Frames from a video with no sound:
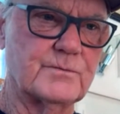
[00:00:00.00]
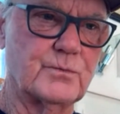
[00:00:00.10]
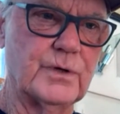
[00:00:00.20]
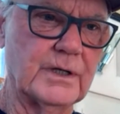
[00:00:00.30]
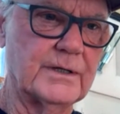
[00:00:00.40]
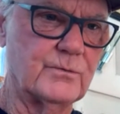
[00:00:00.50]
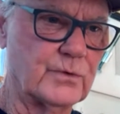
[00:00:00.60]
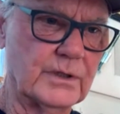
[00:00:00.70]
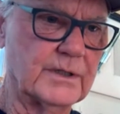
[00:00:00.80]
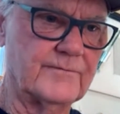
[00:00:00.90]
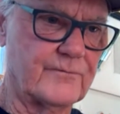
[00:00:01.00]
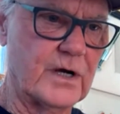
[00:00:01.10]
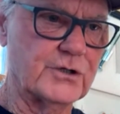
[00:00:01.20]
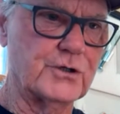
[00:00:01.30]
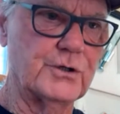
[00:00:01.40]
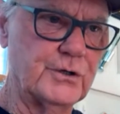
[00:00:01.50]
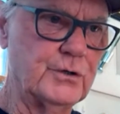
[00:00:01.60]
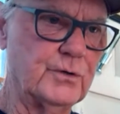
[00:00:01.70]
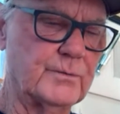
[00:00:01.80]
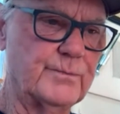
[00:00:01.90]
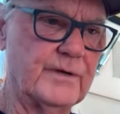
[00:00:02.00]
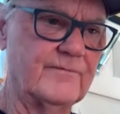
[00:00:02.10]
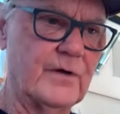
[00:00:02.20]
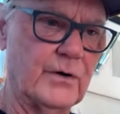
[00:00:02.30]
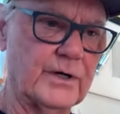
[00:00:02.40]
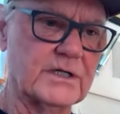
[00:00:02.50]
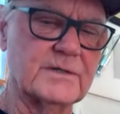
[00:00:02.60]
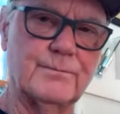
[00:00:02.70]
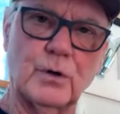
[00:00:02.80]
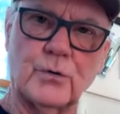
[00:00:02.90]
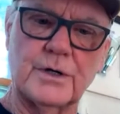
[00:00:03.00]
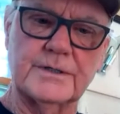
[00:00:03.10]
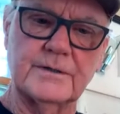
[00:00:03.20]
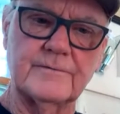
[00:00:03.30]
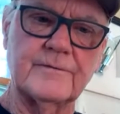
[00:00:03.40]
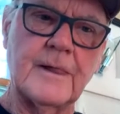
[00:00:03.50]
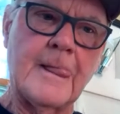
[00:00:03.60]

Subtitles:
really, really fresh and new and be very explorative.